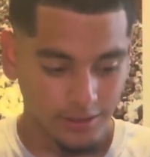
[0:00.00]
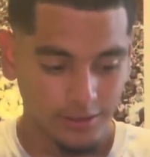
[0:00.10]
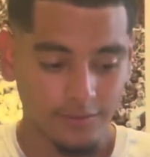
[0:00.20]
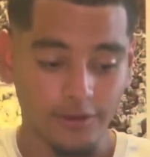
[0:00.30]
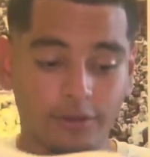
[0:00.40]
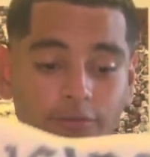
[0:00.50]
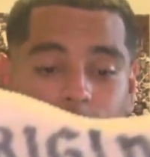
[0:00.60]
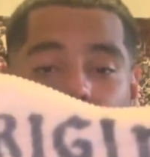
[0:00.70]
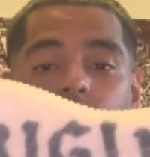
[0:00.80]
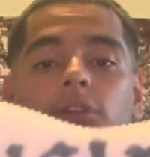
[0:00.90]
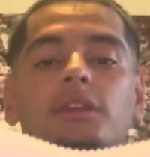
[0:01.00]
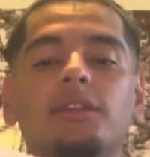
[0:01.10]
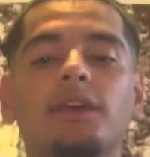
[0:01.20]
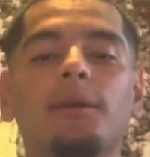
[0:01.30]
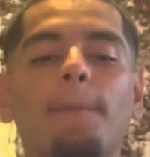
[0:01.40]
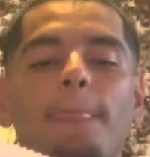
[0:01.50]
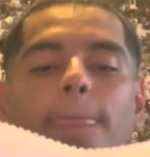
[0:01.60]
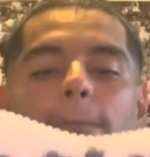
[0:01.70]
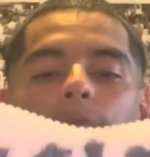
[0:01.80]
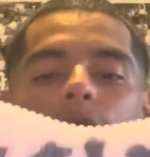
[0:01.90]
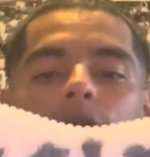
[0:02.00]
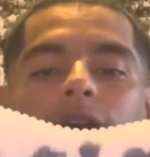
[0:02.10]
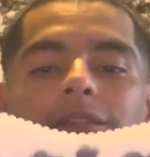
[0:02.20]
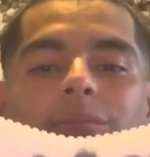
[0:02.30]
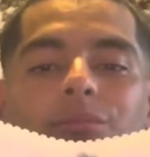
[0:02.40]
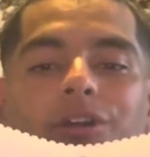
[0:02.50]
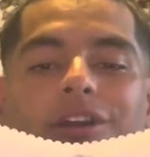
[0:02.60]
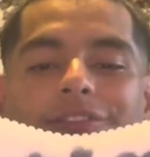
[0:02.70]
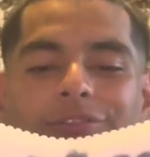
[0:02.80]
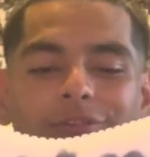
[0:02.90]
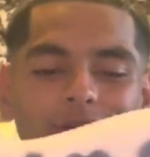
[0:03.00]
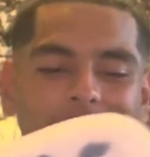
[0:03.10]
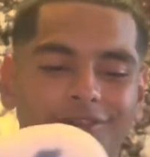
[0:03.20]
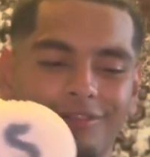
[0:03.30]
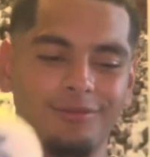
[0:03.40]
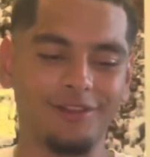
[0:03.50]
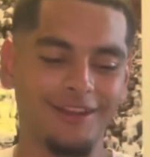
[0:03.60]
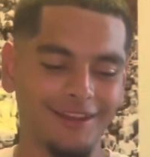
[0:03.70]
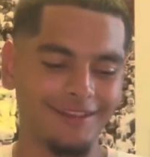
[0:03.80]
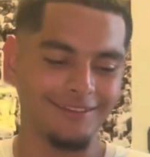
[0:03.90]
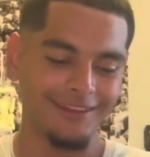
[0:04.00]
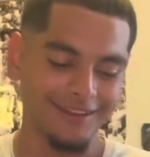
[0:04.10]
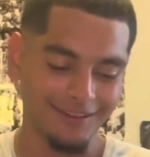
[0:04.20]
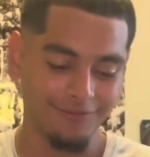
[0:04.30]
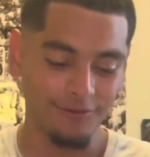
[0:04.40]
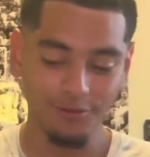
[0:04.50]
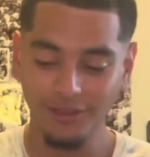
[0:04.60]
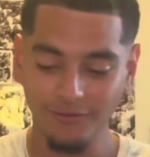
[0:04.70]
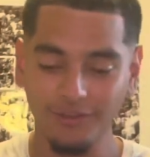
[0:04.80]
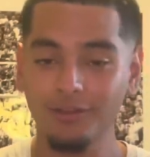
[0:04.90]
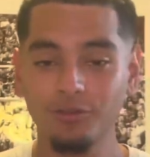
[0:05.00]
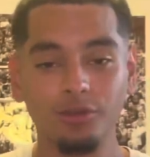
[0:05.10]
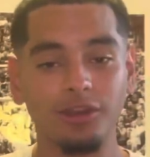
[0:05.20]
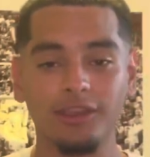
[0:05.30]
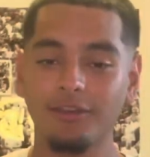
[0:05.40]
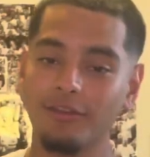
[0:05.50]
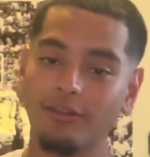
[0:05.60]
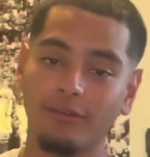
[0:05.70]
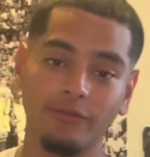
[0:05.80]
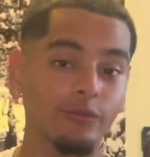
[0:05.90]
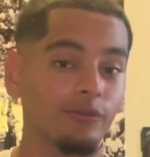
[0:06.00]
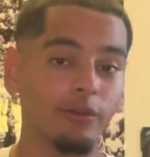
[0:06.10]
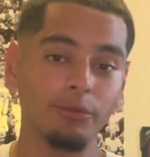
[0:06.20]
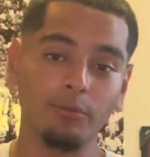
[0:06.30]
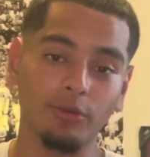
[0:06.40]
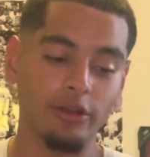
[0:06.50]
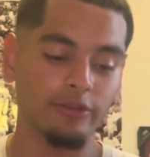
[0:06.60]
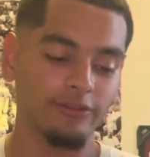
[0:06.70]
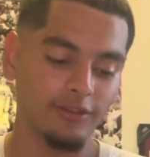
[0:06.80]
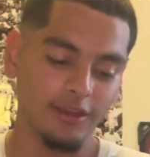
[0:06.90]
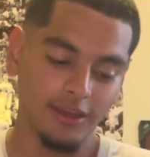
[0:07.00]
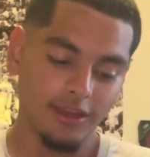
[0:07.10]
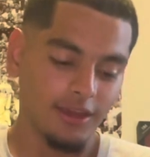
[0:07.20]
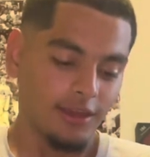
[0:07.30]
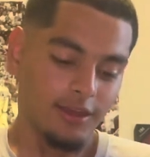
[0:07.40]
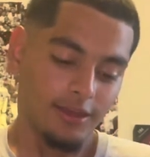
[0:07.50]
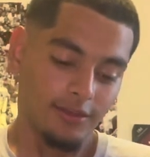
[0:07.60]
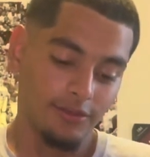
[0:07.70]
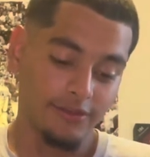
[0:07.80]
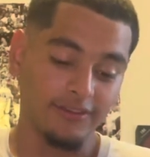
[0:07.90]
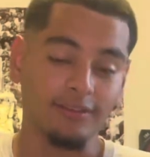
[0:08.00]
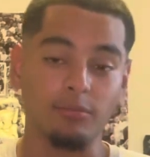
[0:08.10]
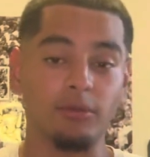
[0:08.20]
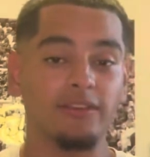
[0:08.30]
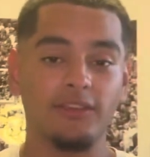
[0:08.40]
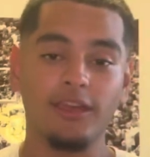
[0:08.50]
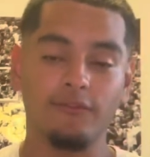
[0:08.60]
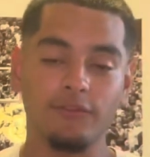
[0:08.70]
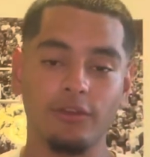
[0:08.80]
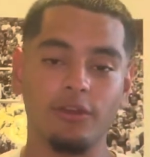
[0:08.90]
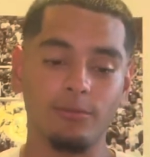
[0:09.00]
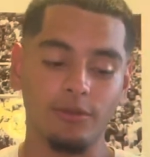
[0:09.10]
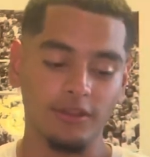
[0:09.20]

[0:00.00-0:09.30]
Give y'all one more look at that. We got the Bronx Origins, bro. Like I said, if you live in the New York area or if you're from the Bronx, this is a must-have for y'all, bro.